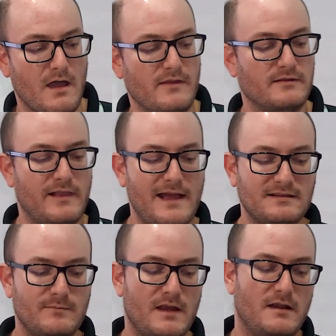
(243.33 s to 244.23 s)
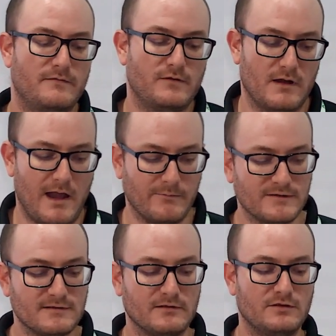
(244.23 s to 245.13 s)
then the last merit for a
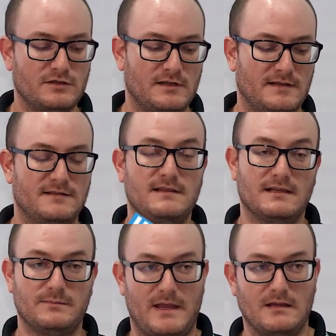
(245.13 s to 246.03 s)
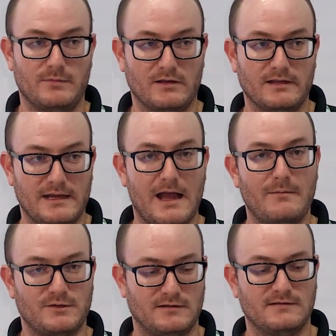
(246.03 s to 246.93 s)
hybrid solution is the expandability
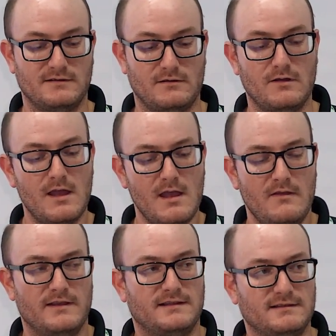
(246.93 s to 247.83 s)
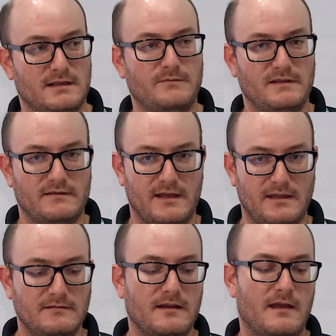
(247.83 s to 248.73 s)
option. So this is something
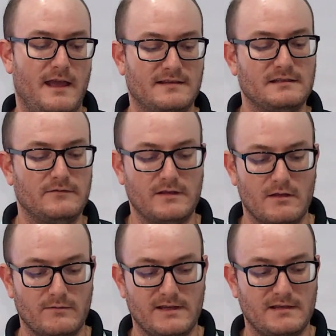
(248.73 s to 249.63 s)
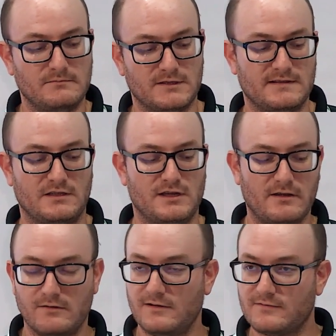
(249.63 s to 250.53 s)
that SDVoE just in
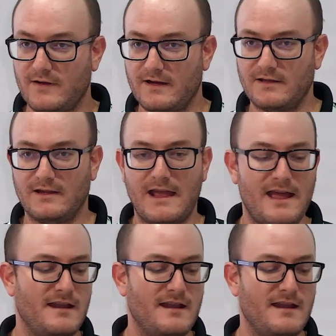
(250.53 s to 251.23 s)
general is very good at,